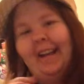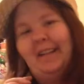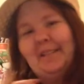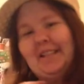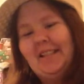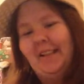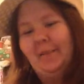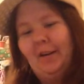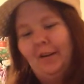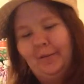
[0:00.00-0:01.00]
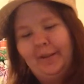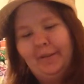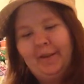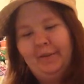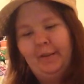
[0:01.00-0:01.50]
I went to the mall with
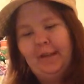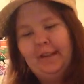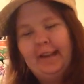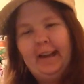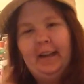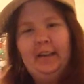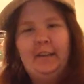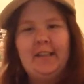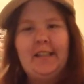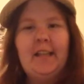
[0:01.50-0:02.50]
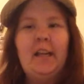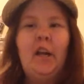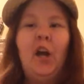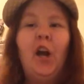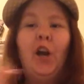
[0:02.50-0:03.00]
my friend and
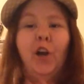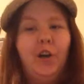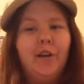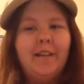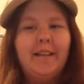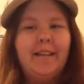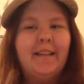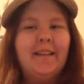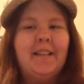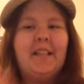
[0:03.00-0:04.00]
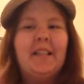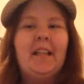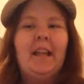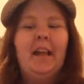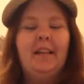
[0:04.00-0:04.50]
her niece.
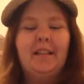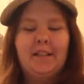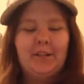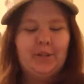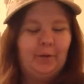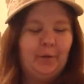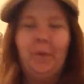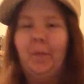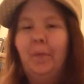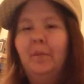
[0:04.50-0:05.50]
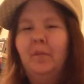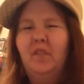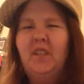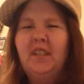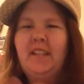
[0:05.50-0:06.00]
So
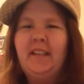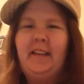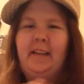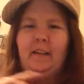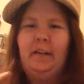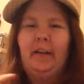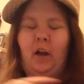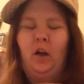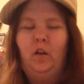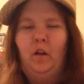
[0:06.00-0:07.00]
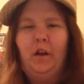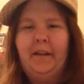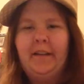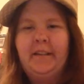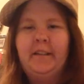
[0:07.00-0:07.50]
this is not like a lot
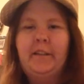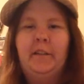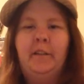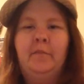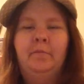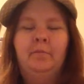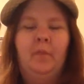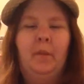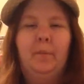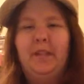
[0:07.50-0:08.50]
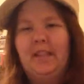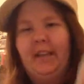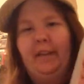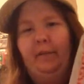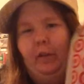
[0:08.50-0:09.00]
in here, but it's
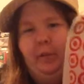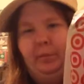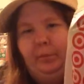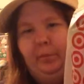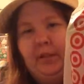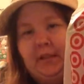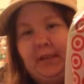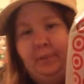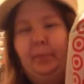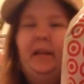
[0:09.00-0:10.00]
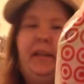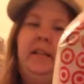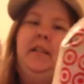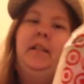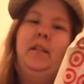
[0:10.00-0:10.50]
not from the same
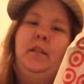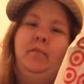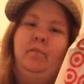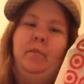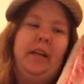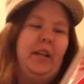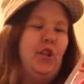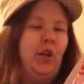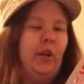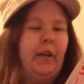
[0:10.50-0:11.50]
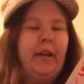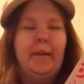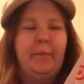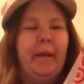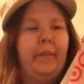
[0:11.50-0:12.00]
place. Like
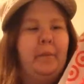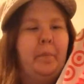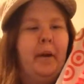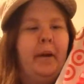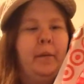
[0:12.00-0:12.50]
Target, Bath & Body